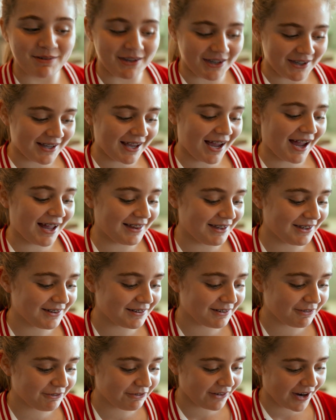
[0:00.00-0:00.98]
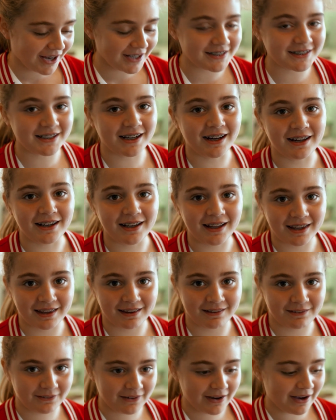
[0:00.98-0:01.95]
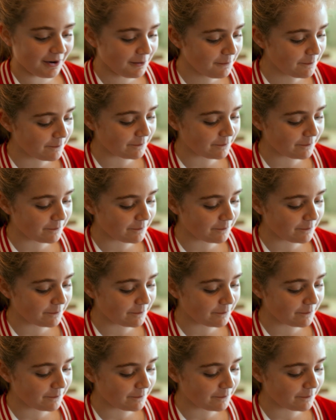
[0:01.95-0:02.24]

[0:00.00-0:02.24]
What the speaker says: but you can use fresh garlic as well.